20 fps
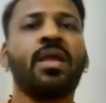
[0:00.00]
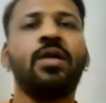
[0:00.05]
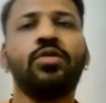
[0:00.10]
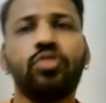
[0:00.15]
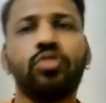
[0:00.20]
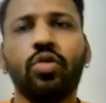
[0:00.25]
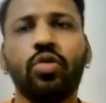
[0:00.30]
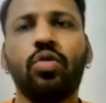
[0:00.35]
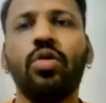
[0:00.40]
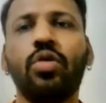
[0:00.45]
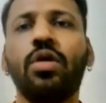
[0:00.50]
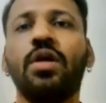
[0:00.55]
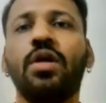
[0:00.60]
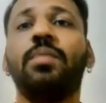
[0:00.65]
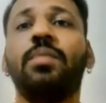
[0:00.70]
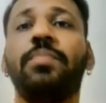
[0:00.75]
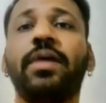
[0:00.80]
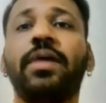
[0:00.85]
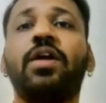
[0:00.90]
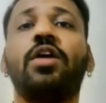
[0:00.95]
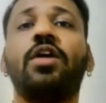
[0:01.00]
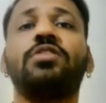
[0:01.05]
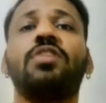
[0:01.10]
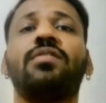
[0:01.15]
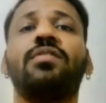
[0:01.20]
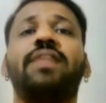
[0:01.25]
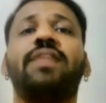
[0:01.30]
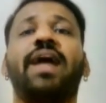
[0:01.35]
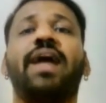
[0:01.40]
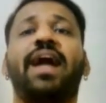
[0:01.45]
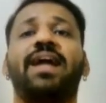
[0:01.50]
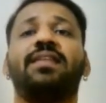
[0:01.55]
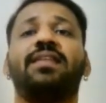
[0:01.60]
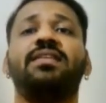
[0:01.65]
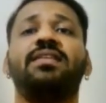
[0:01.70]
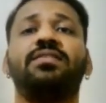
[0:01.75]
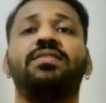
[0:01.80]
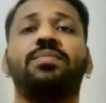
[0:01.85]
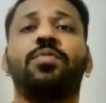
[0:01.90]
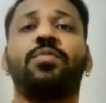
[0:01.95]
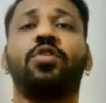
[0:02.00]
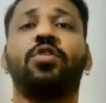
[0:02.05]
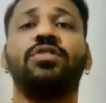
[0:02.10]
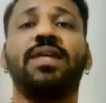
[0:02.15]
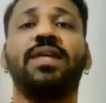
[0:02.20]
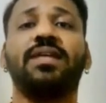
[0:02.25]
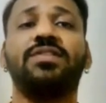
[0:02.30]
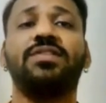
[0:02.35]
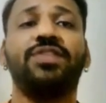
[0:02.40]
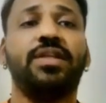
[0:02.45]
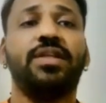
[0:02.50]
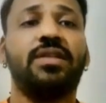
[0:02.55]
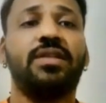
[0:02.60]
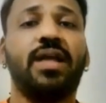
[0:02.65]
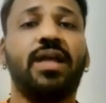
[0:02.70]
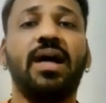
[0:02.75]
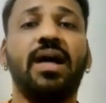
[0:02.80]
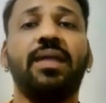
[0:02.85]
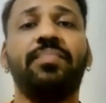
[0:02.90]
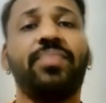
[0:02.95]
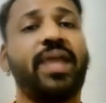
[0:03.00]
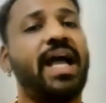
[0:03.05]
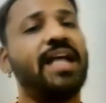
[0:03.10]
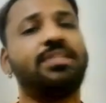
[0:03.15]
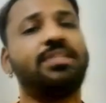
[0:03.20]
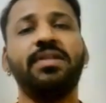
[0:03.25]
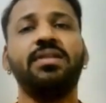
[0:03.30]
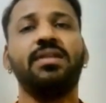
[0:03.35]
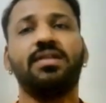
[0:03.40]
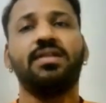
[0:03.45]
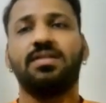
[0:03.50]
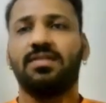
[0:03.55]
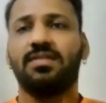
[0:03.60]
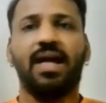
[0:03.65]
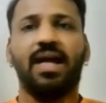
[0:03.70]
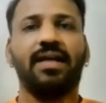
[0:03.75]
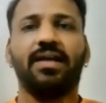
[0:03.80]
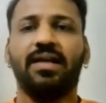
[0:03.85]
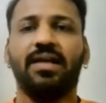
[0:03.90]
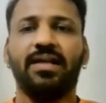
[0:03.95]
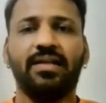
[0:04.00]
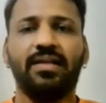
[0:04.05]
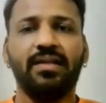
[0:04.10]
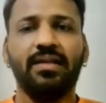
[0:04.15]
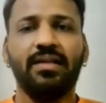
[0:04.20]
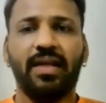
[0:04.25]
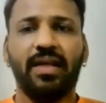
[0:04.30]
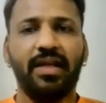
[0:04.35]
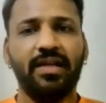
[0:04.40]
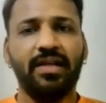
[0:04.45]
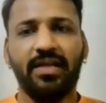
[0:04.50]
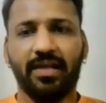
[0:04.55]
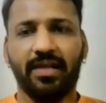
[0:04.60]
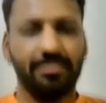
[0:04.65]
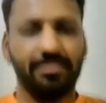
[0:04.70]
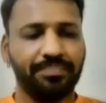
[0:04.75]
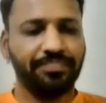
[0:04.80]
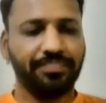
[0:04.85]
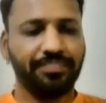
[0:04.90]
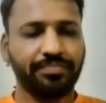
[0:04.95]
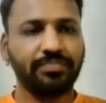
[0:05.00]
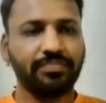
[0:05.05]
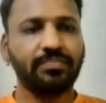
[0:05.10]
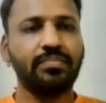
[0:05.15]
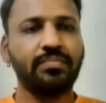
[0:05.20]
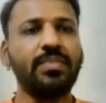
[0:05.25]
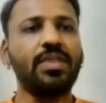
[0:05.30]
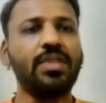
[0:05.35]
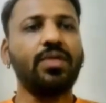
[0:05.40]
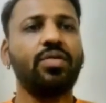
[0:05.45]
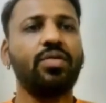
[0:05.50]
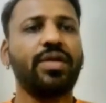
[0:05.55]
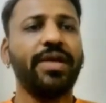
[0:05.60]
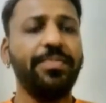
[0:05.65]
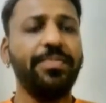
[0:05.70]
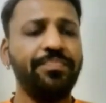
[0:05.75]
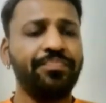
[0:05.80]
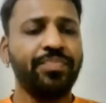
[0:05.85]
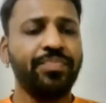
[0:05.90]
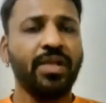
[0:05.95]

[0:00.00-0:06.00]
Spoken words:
So, because of that, this project Cheetah has been started in India. Okay.